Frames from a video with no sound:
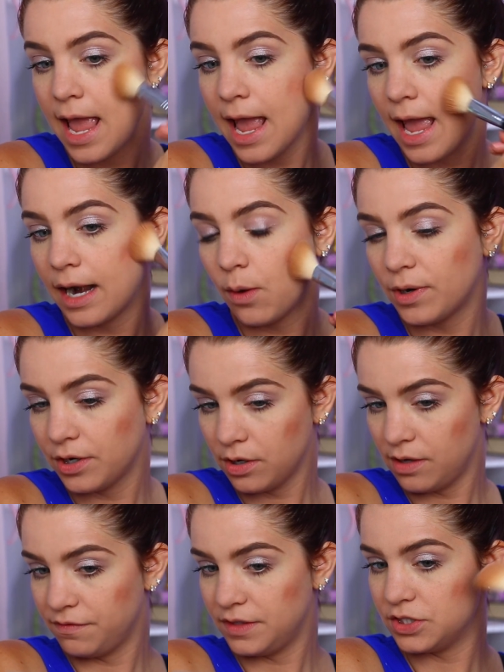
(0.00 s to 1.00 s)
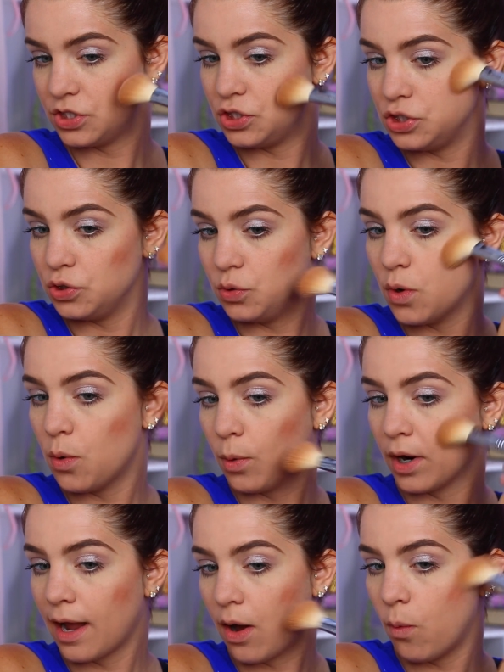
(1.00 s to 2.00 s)
And I wonder if these do
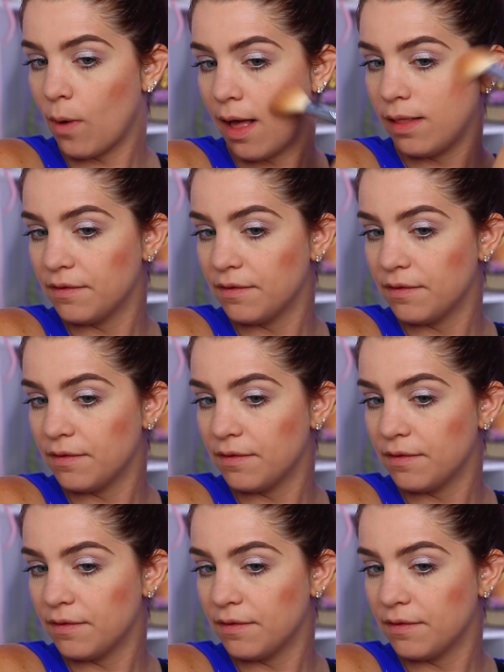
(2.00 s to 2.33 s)
work out well,